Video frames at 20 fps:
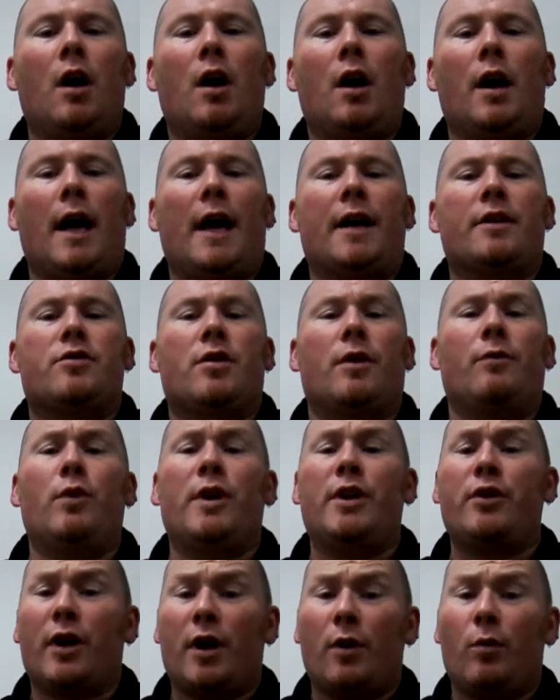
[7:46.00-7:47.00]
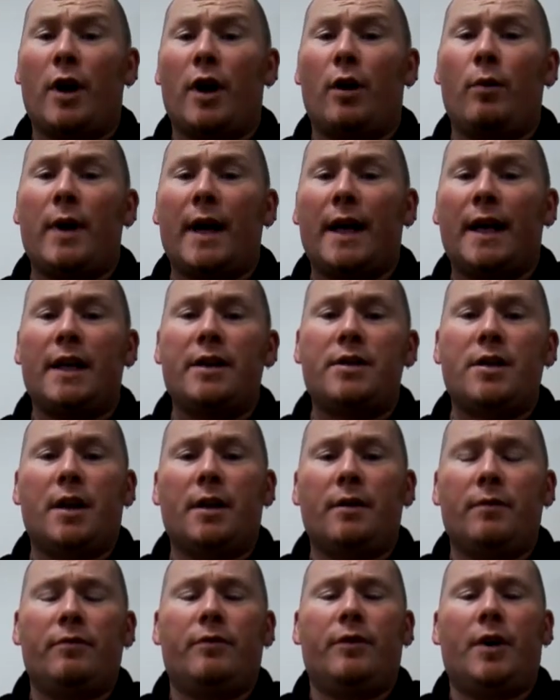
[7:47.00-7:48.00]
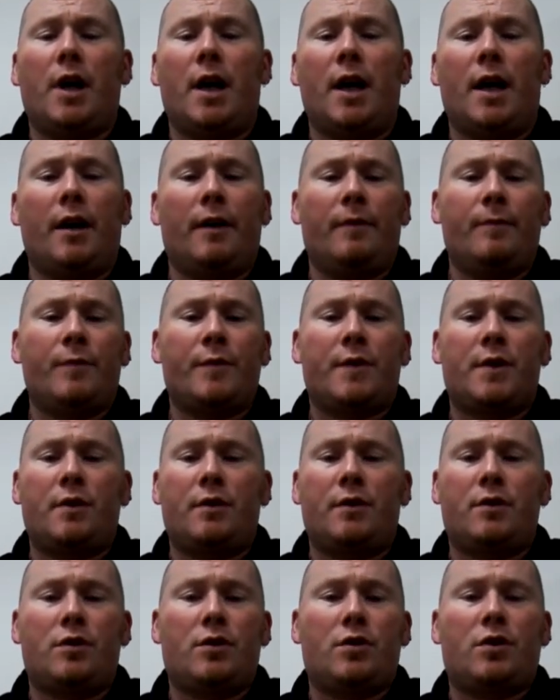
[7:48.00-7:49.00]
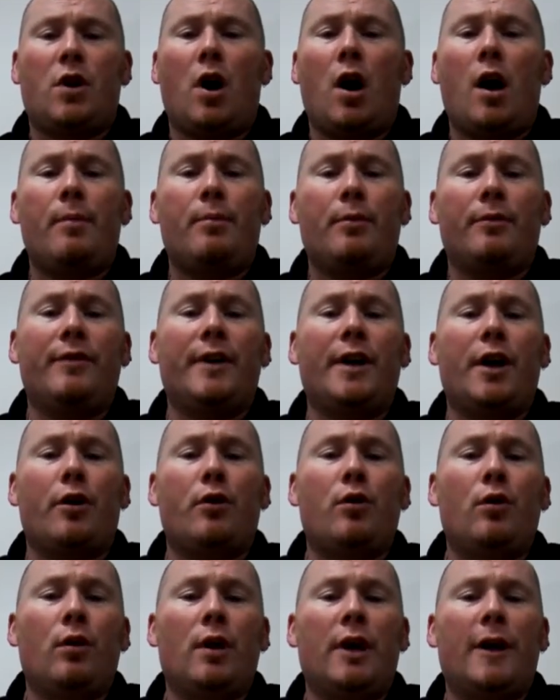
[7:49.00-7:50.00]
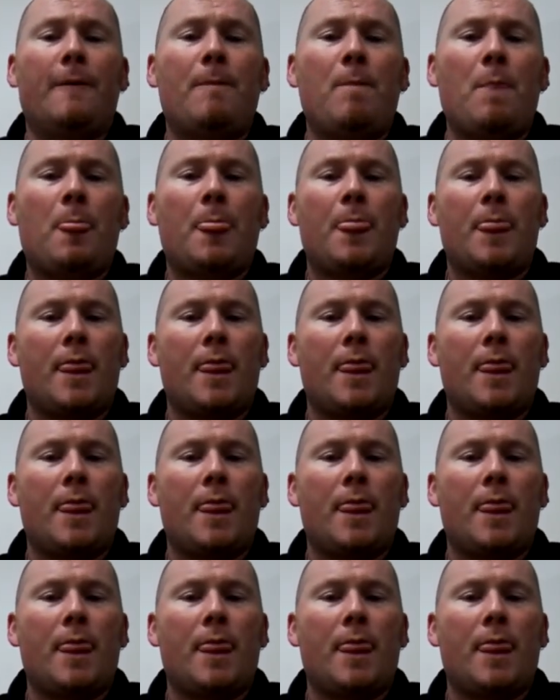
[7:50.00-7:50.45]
Okay, so if we're doing a one-on-one lesson via Skype or video calling,